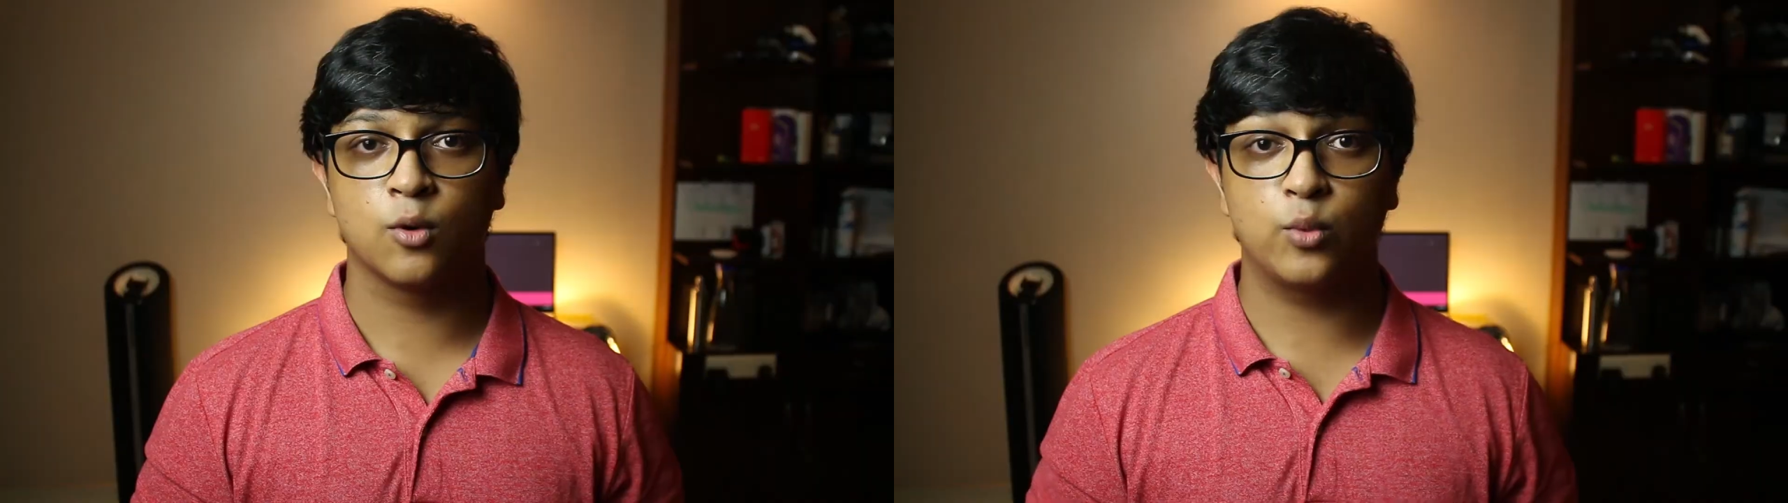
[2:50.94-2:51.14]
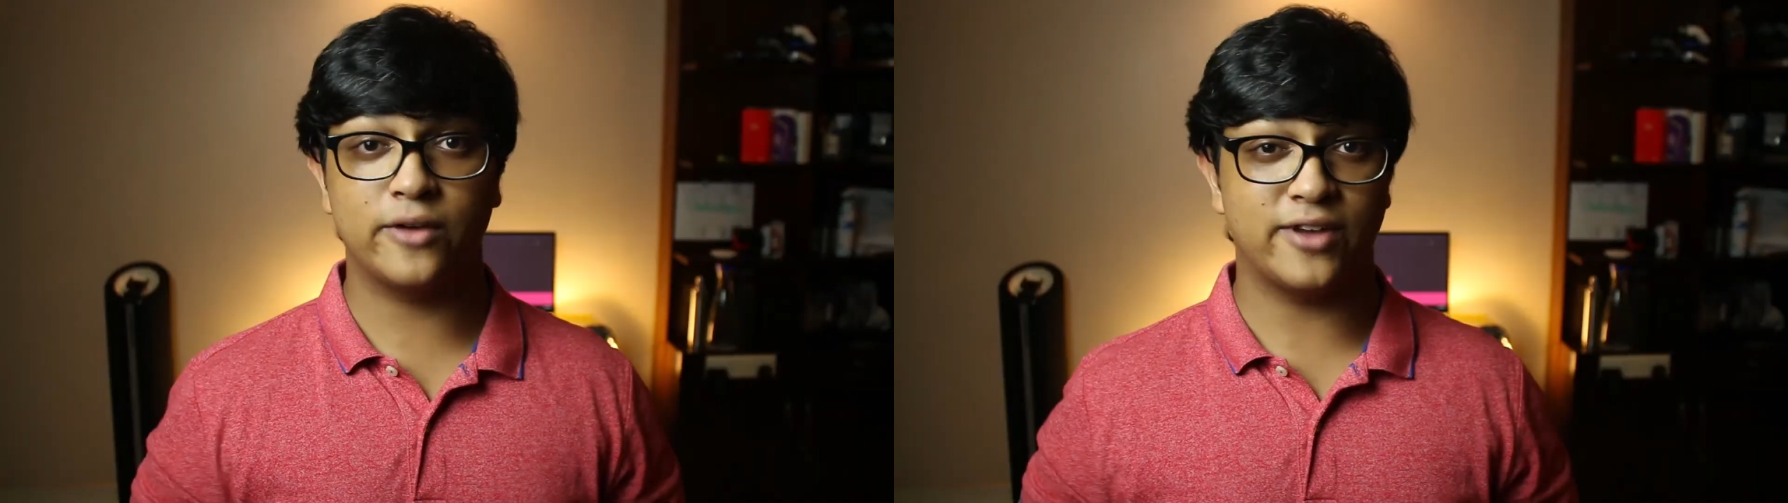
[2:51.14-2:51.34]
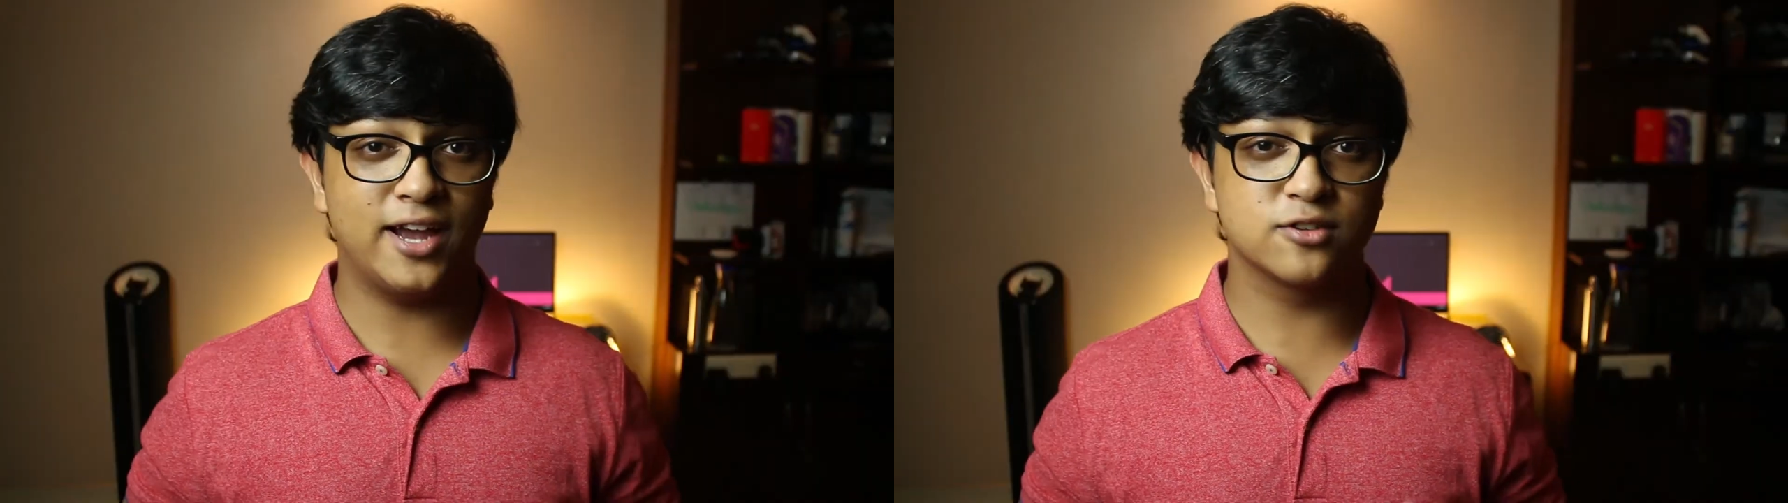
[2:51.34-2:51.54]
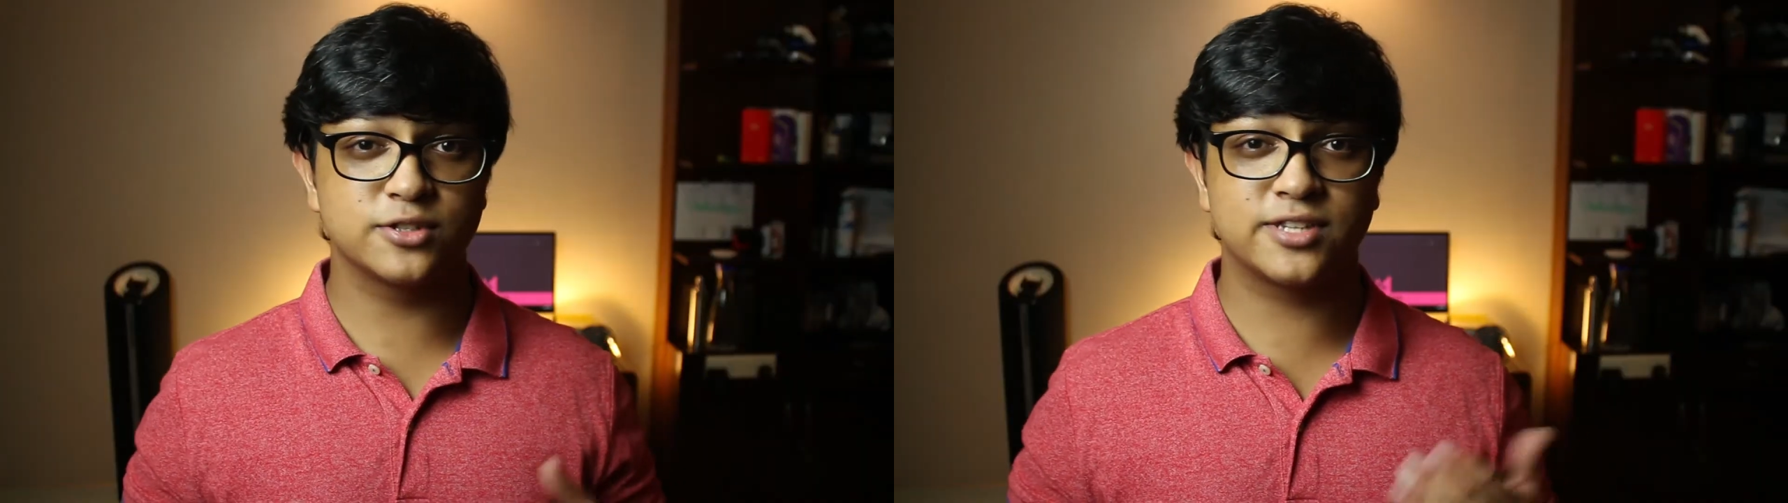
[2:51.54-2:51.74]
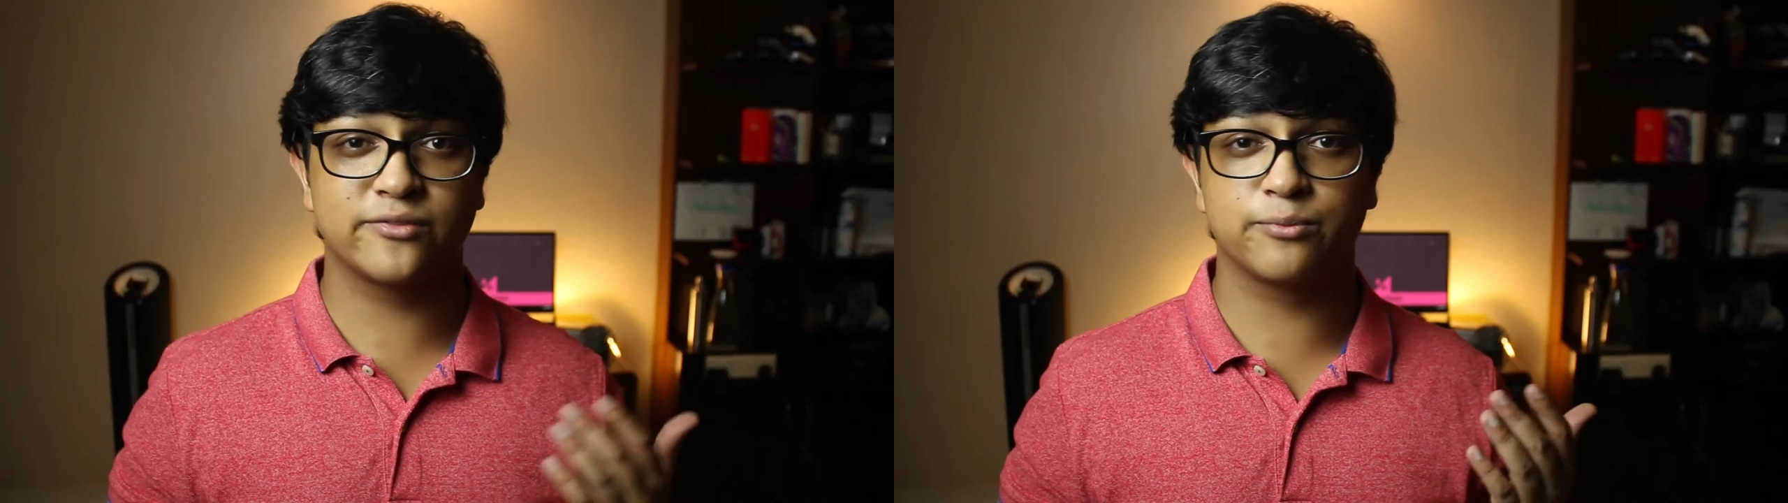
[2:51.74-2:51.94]
We have
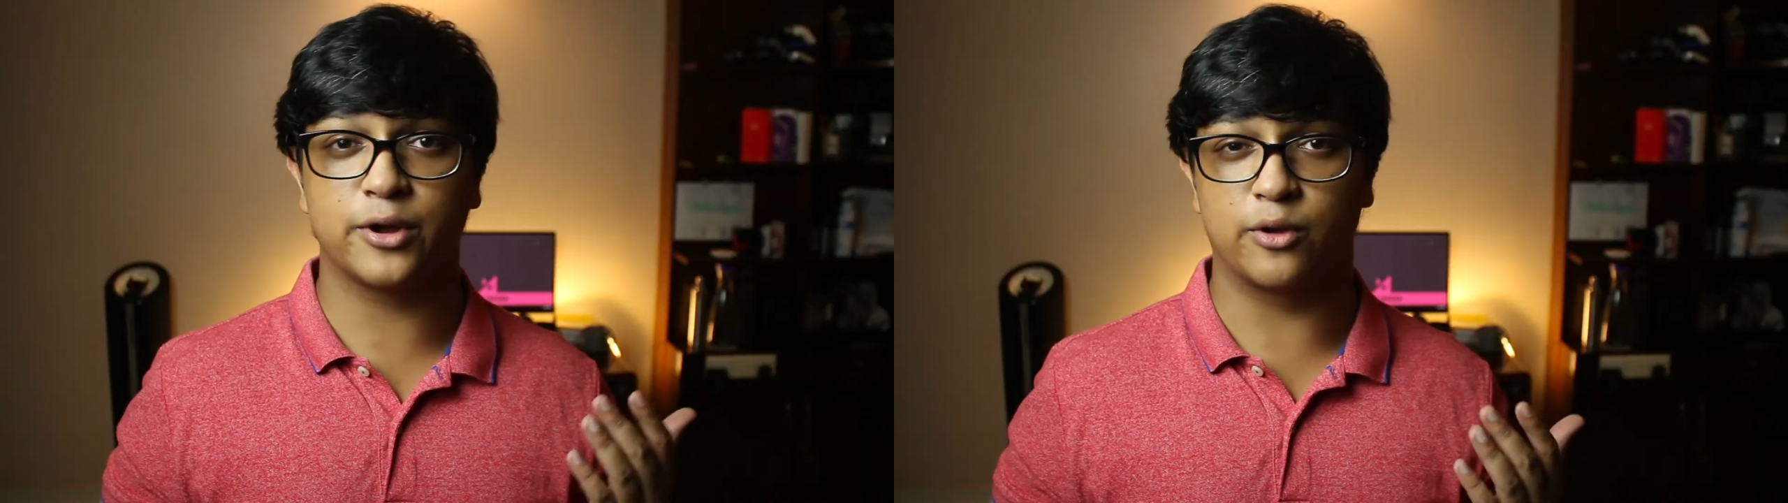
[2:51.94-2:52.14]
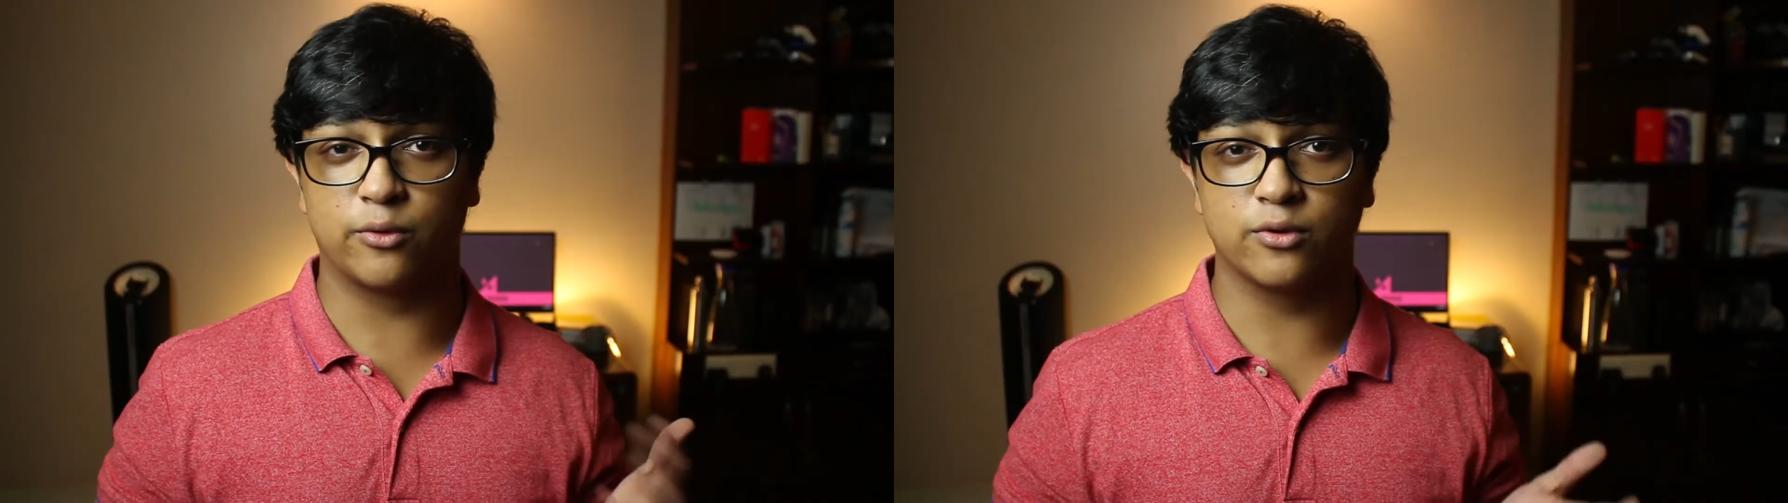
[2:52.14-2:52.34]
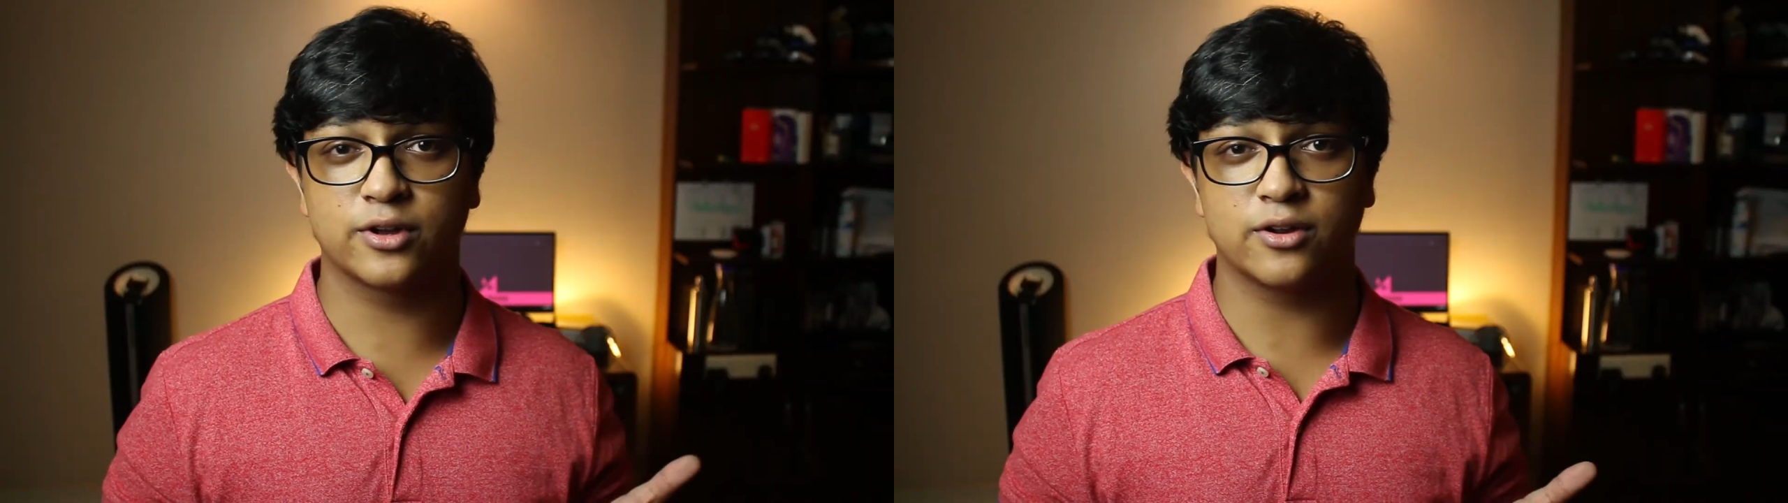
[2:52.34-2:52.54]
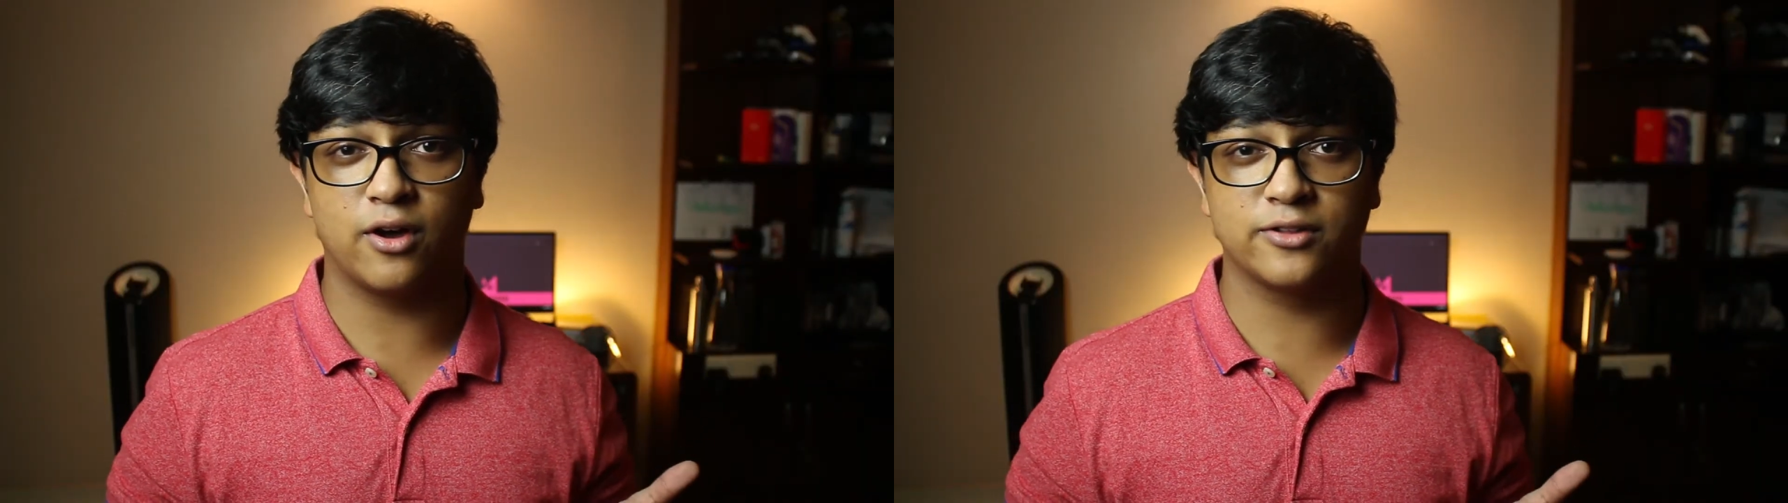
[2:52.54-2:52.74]
Android 7.0 Nougat